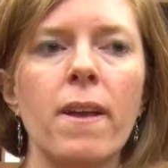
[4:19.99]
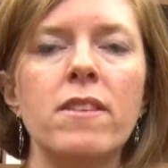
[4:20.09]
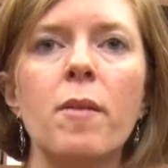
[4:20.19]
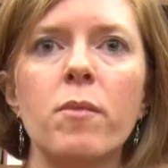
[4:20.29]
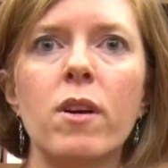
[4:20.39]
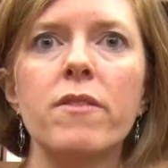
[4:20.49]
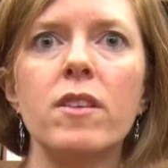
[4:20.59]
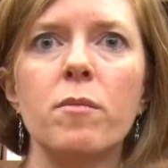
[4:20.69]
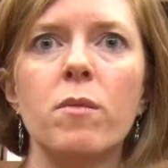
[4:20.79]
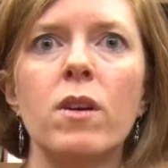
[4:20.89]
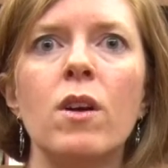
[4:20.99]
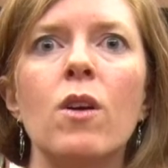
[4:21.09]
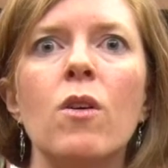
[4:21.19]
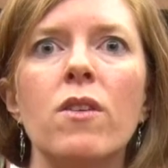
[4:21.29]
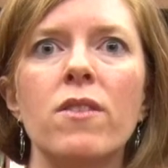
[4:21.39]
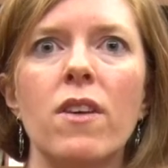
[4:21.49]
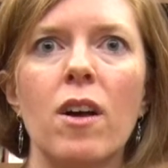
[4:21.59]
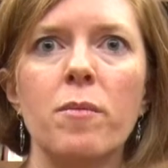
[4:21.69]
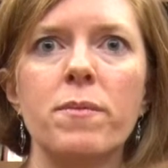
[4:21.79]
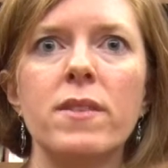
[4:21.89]
a number of them
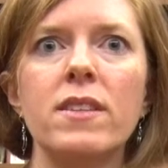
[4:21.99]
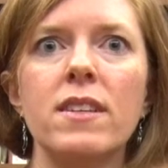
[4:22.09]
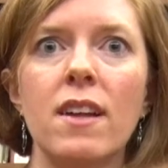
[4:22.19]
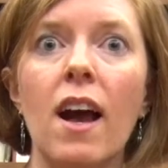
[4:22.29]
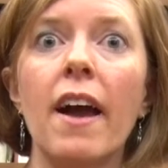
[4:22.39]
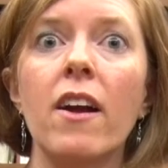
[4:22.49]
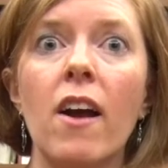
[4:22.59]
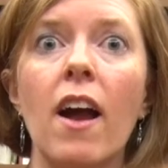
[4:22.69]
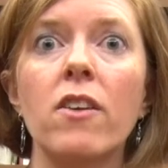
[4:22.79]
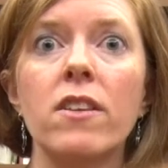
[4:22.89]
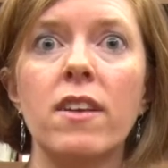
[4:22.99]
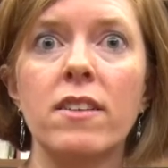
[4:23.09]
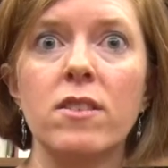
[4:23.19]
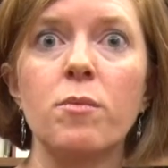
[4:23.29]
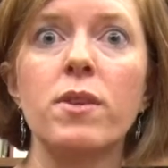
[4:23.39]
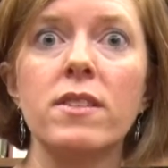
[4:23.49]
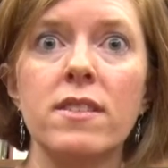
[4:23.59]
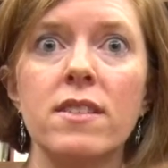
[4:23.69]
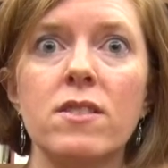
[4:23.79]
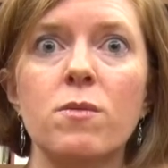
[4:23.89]
he did hire out an
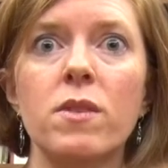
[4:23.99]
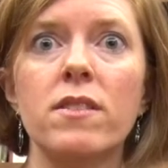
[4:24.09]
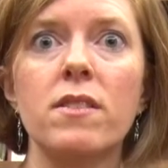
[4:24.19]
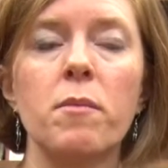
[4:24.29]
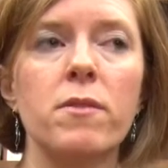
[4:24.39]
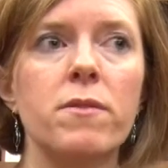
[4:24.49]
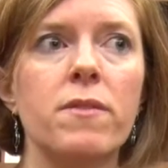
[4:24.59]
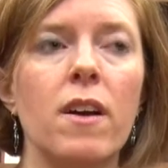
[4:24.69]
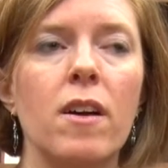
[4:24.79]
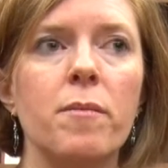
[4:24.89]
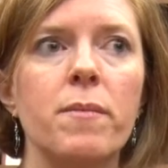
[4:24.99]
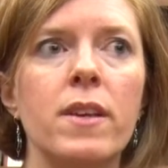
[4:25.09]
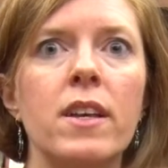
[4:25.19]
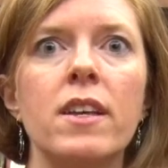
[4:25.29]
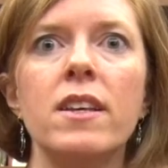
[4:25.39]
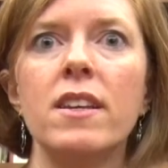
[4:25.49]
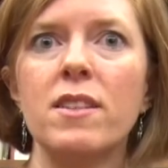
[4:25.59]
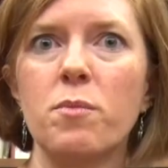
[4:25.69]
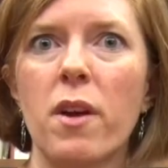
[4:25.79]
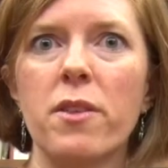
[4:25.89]
apprentice with some of
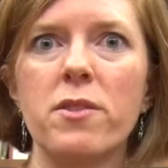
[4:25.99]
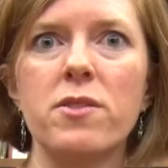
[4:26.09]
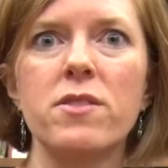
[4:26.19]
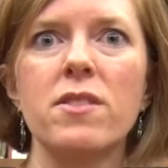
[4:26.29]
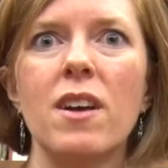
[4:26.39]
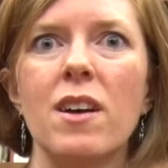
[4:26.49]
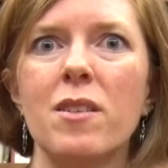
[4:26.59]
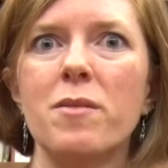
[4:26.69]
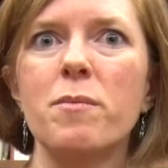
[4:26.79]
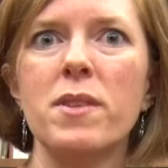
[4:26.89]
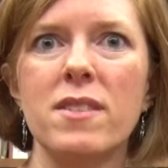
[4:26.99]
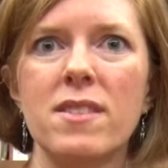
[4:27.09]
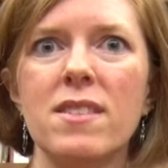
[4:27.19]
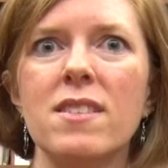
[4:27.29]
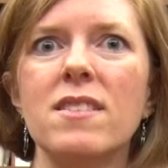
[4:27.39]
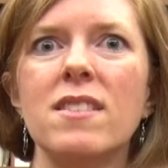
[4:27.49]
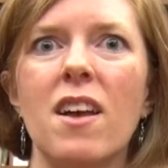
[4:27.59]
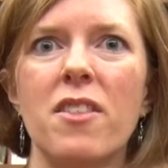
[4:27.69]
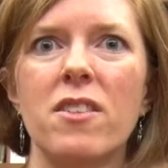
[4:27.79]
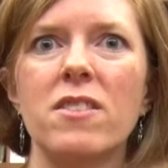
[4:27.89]
his brother's businesses and
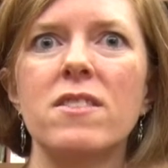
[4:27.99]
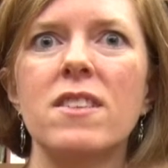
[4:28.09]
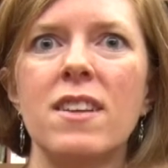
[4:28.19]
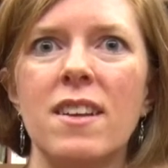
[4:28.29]
other